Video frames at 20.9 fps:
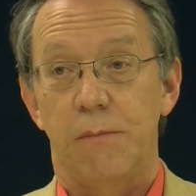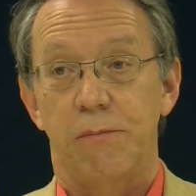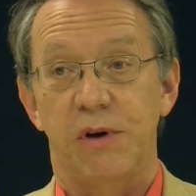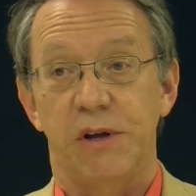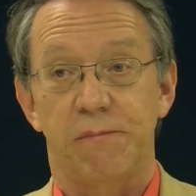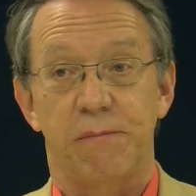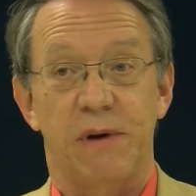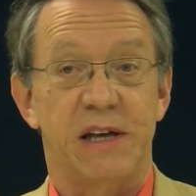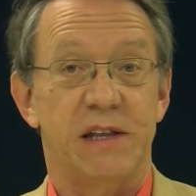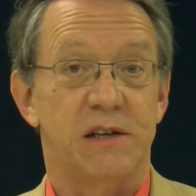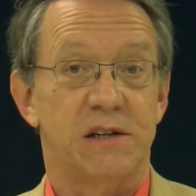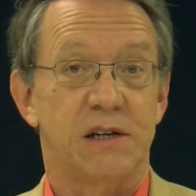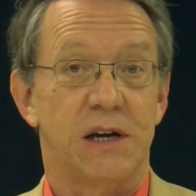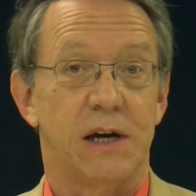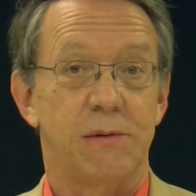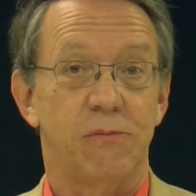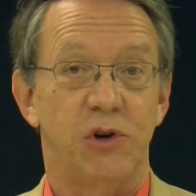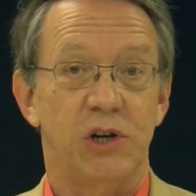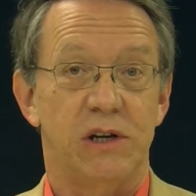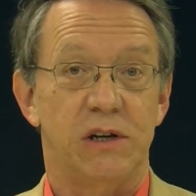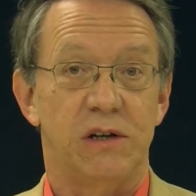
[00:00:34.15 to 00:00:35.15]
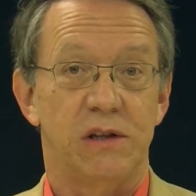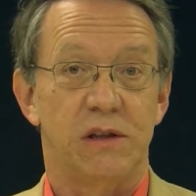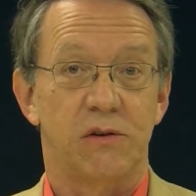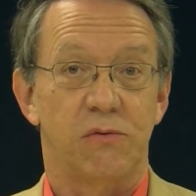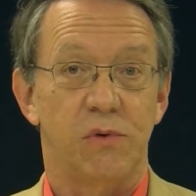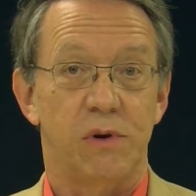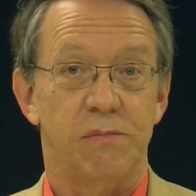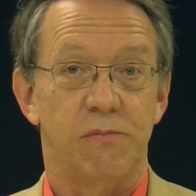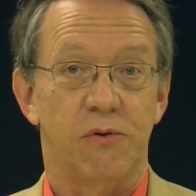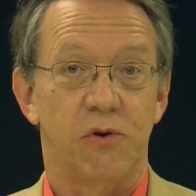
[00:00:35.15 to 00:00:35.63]
But by the time we did
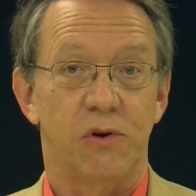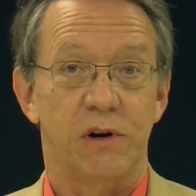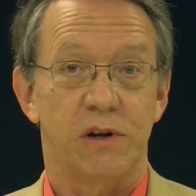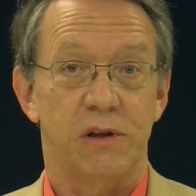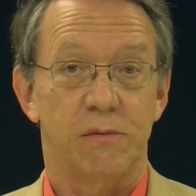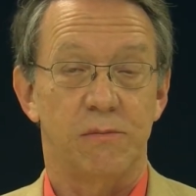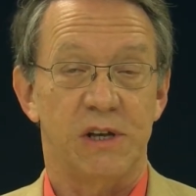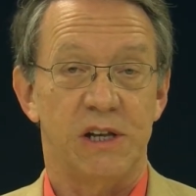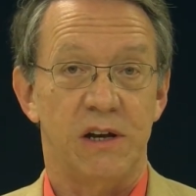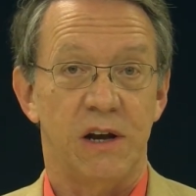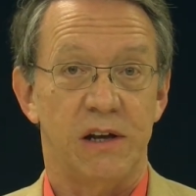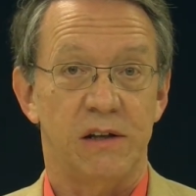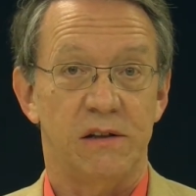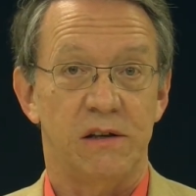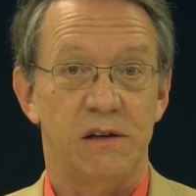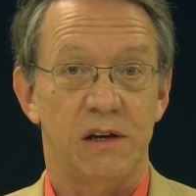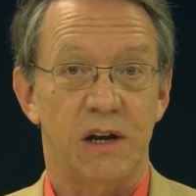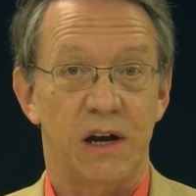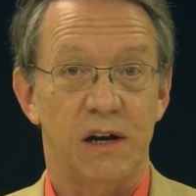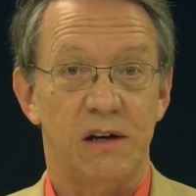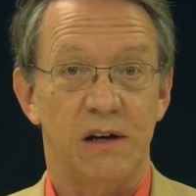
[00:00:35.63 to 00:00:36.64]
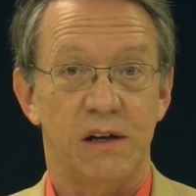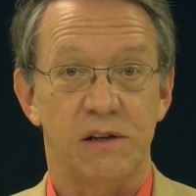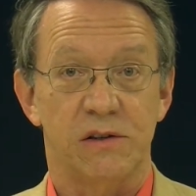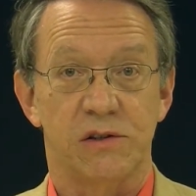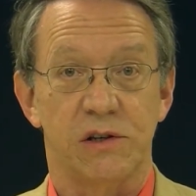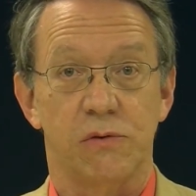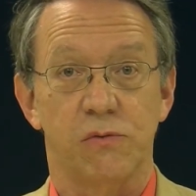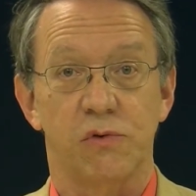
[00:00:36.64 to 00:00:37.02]
the report in the mid-1990s,